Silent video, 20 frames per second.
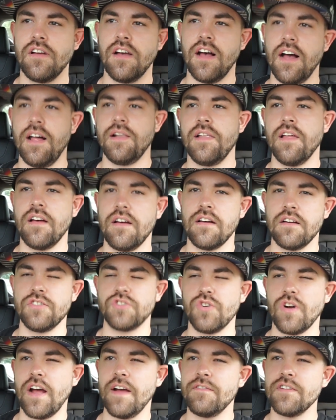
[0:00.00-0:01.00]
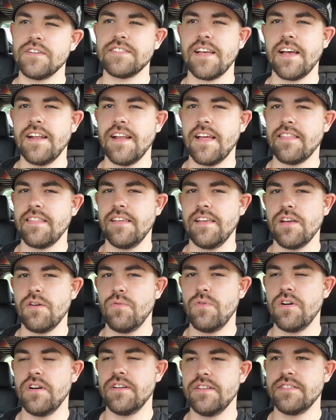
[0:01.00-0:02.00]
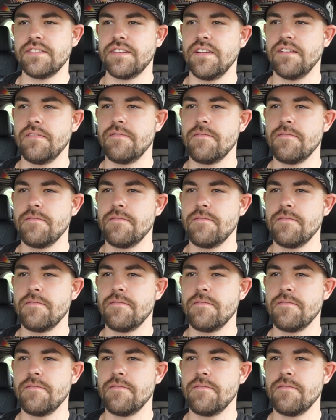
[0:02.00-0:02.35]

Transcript: on the driver's side, I think it was.